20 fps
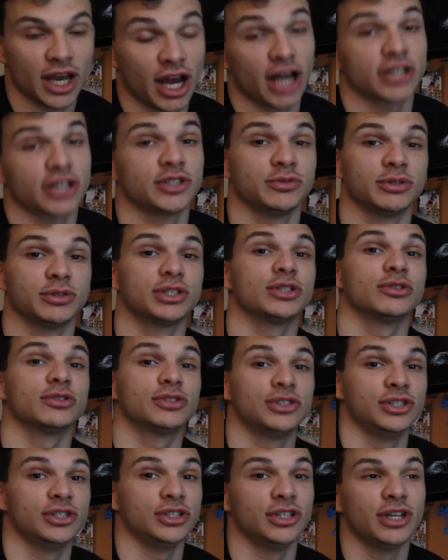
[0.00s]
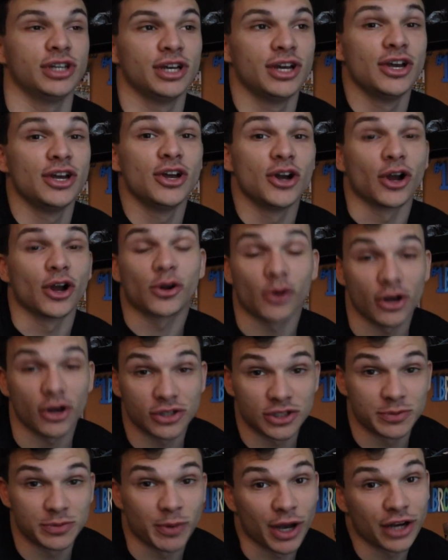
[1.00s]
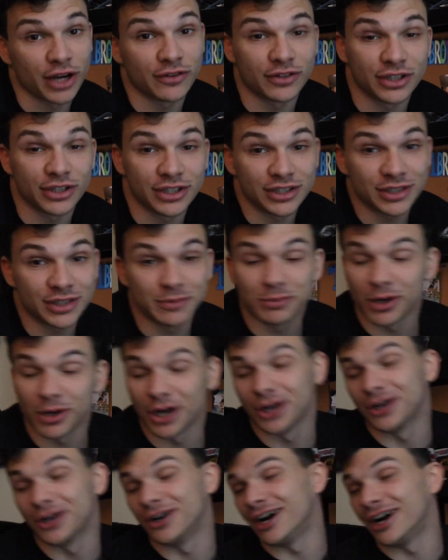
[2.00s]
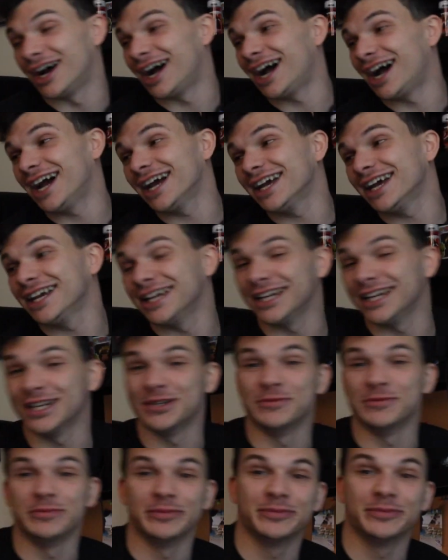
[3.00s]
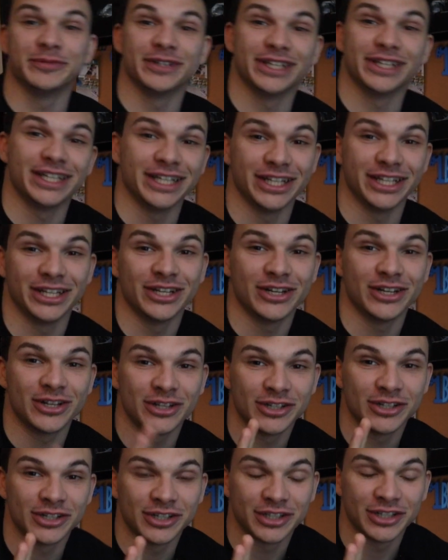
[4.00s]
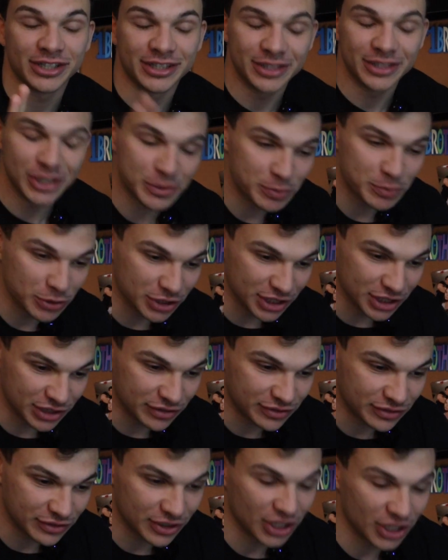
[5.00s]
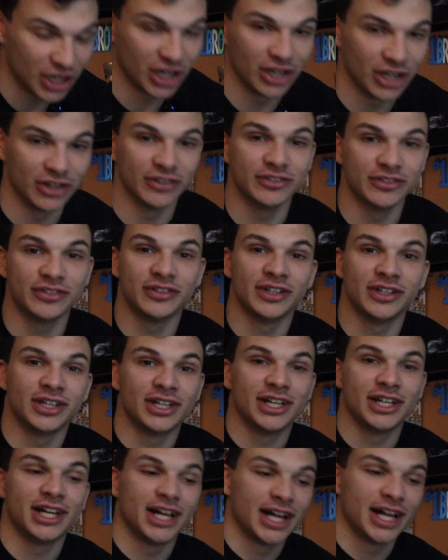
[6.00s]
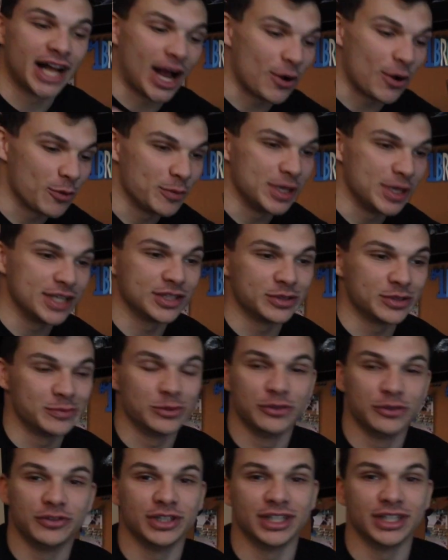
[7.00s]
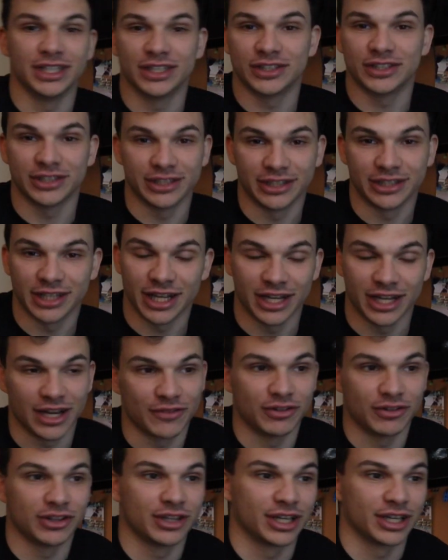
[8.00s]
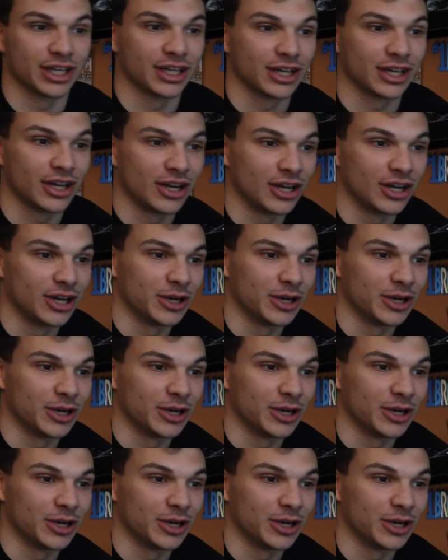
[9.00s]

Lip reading: I actually went to go see Across the Spider-Verse. Bro, I am in disbelief of how amazing the movie is and everything.